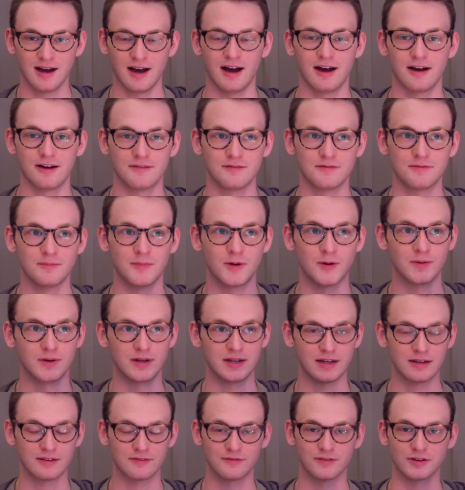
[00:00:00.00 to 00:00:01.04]
of
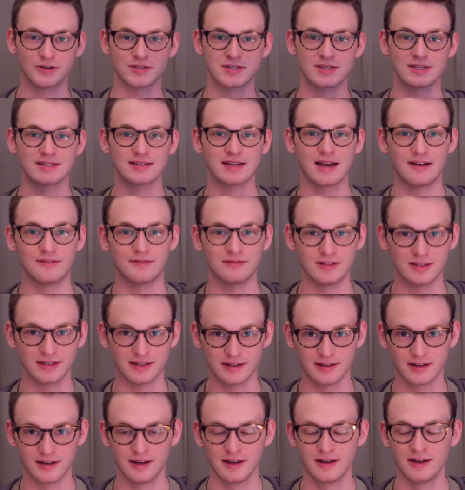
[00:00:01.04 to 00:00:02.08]
Monique versus
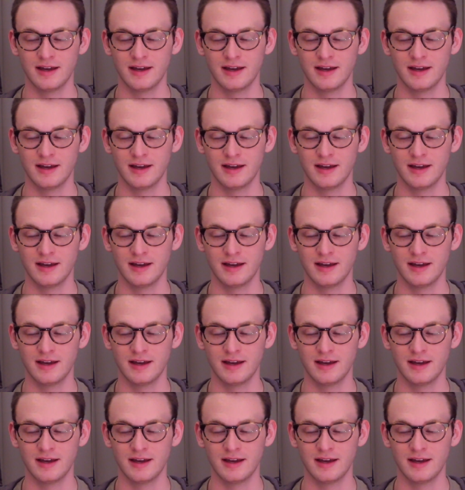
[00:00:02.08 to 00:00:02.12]
Evelyn.